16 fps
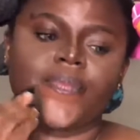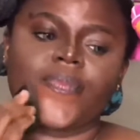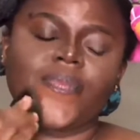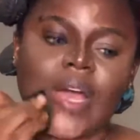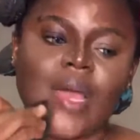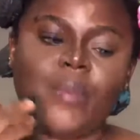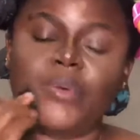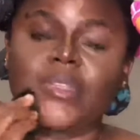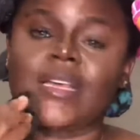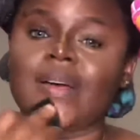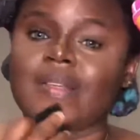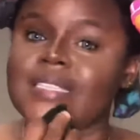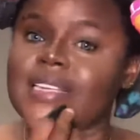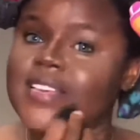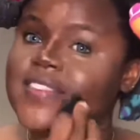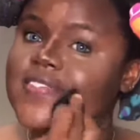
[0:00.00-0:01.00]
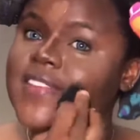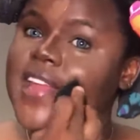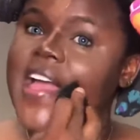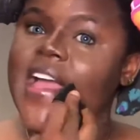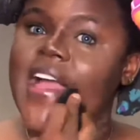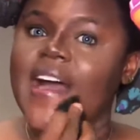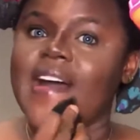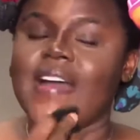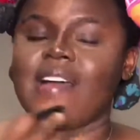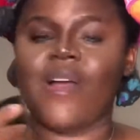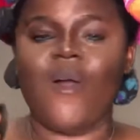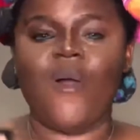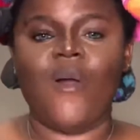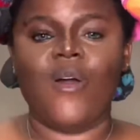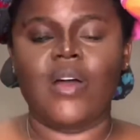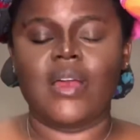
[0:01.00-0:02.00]
I put out a flyer
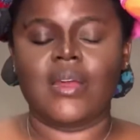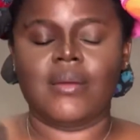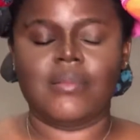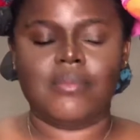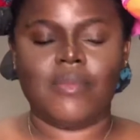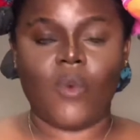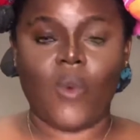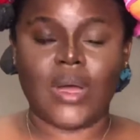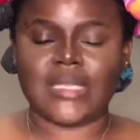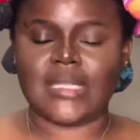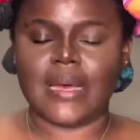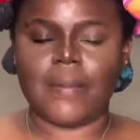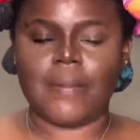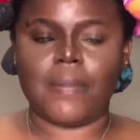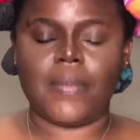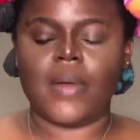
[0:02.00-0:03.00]
on WhatsApp